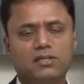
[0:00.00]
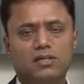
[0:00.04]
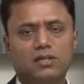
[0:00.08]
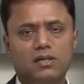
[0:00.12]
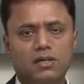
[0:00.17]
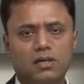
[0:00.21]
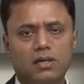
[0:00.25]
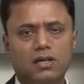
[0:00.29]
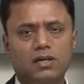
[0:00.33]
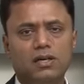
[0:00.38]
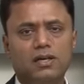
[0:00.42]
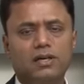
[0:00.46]

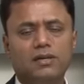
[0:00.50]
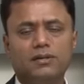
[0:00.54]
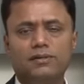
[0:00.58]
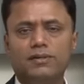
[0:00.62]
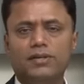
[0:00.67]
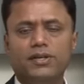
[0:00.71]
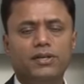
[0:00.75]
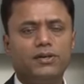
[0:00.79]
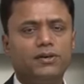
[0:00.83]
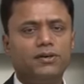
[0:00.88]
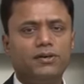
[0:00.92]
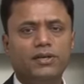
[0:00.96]
or
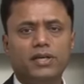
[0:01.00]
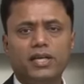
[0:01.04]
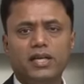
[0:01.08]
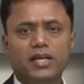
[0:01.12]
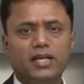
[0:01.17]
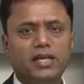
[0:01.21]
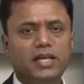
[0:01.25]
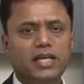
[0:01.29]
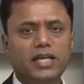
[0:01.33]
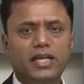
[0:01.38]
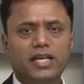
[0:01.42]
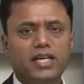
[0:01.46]

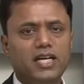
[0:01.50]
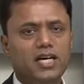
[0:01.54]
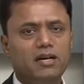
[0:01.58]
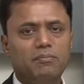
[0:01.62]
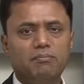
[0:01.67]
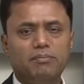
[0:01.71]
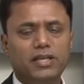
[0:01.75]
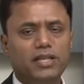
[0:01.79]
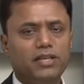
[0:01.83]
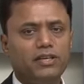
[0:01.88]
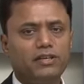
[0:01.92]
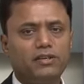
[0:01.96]
any
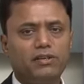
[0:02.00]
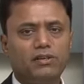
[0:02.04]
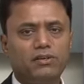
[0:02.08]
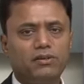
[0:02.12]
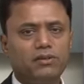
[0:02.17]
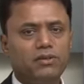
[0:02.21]
company,